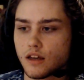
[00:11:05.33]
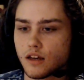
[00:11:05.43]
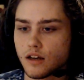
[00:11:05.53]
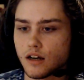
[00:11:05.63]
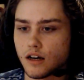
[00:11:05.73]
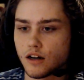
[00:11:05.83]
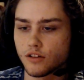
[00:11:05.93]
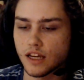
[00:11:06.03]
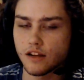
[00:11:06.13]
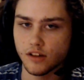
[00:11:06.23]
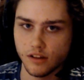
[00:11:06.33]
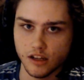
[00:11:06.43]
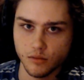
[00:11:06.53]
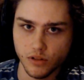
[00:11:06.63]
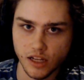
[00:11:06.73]
I was kind of excited
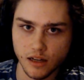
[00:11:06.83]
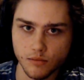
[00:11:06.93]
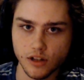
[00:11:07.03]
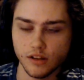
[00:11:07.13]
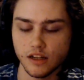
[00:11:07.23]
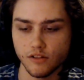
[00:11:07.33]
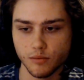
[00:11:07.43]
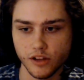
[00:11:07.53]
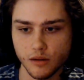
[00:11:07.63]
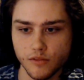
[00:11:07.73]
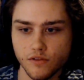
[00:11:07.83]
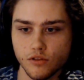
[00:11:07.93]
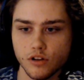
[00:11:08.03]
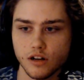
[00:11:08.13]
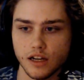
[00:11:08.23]
to play him because I never played him
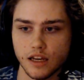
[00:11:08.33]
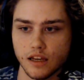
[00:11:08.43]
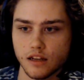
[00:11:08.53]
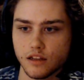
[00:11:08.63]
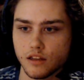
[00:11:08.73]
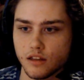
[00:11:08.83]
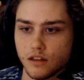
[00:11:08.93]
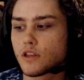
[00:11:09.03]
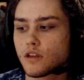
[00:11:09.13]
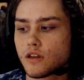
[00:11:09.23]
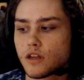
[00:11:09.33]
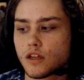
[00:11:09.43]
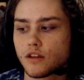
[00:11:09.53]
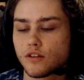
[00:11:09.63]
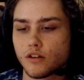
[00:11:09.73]
before,
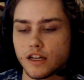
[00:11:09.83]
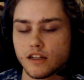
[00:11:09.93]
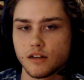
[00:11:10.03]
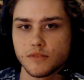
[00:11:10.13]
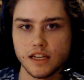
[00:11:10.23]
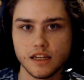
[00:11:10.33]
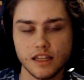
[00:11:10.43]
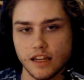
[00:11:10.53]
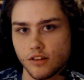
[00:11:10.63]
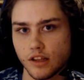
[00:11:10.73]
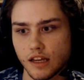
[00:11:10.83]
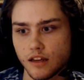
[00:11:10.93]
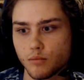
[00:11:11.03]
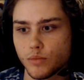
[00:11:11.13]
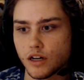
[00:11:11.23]
so I ended up taking that set,
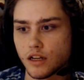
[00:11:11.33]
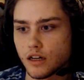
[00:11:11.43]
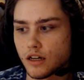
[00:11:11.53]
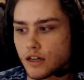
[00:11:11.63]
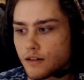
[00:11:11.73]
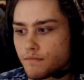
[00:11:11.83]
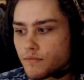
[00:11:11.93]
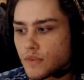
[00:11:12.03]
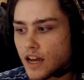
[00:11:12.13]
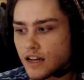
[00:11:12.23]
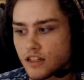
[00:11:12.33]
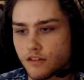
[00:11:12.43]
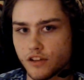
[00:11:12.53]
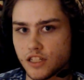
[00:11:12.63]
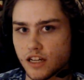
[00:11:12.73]
but I can
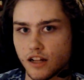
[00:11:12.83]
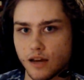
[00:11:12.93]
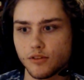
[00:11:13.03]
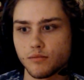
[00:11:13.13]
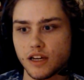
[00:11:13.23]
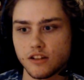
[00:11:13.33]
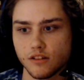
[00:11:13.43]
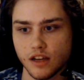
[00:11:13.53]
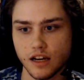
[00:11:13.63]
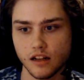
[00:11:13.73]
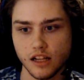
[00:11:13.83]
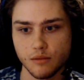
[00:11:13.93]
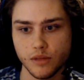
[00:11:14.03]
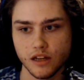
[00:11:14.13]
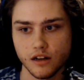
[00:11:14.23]
definitely tell Absent Page has gotten a lot
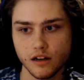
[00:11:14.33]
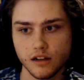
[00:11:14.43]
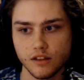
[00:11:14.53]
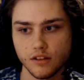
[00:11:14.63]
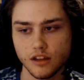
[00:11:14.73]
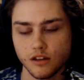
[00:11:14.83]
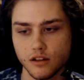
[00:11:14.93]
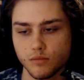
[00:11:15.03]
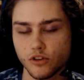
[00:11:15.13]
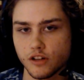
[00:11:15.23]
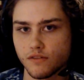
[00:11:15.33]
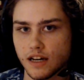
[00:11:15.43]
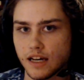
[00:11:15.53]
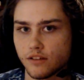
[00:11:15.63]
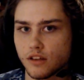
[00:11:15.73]
better. He's getting good pretty
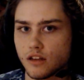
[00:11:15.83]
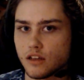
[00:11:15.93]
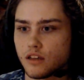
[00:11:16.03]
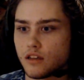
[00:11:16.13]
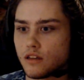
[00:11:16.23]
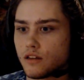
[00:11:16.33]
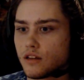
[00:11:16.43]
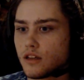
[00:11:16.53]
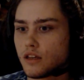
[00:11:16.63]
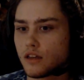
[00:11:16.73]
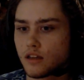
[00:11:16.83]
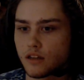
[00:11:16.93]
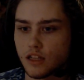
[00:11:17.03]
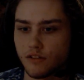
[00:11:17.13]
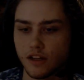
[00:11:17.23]
fast, and he
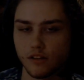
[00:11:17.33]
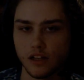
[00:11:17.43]
definitely has a lot of